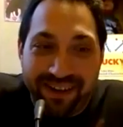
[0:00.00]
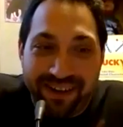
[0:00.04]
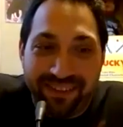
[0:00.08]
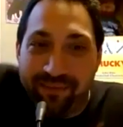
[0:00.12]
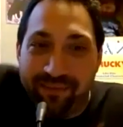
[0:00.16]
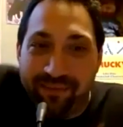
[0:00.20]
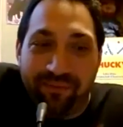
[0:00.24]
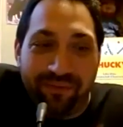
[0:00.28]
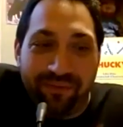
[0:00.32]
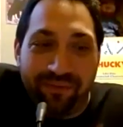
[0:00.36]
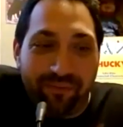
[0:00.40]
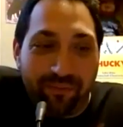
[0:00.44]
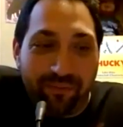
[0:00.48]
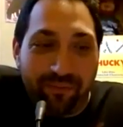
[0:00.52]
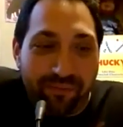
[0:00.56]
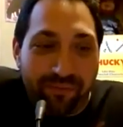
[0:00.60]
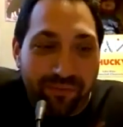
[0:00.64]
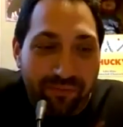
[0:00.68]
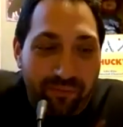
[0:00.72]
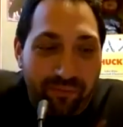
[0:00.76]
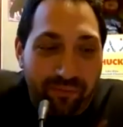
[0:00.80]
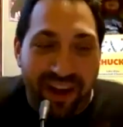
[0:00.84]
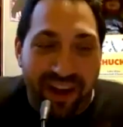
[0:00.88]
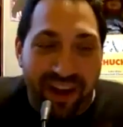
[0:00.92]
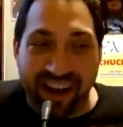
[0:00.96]
Like
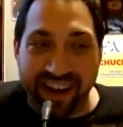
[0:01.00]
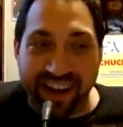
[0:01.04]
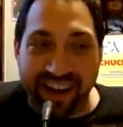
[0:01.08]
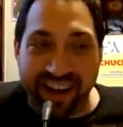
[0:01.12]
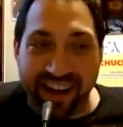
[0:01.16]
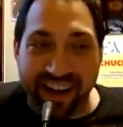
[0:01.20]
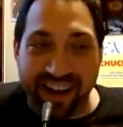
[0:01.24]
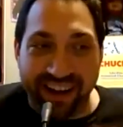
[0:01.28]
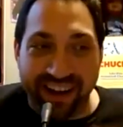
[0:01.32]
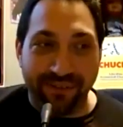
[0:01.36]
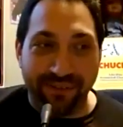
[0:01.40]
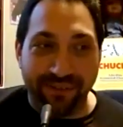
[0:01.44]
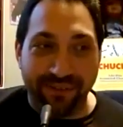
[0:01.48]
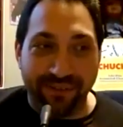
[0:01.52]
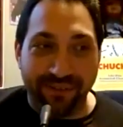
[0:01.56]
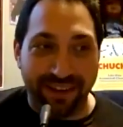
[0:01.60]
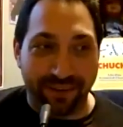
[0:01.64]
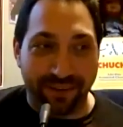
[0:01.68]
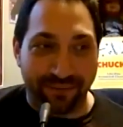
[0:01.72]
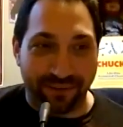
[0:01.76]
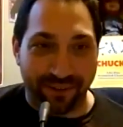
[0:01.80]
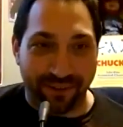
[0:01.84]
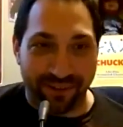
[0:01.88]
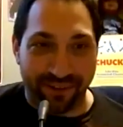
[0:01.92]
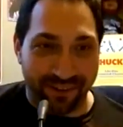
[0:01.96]
when I
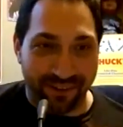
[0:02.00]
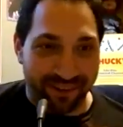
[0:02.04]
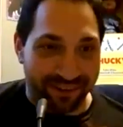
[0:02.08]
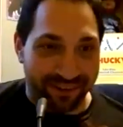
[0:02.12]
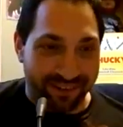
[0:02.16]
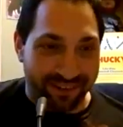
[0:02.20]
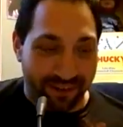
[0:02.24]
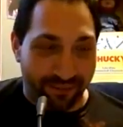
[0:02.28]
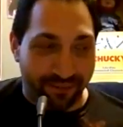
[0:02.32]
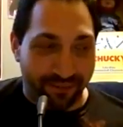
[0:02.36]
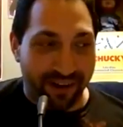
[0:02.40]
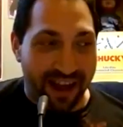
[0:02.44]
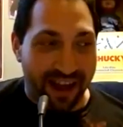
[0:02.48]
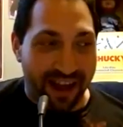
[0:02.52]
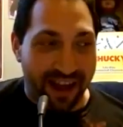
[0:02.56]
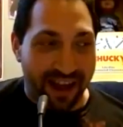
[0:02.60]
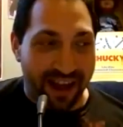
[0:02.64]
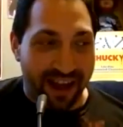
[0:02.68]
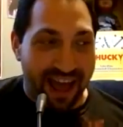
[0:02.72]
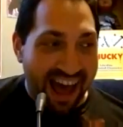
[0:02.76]
interviewed different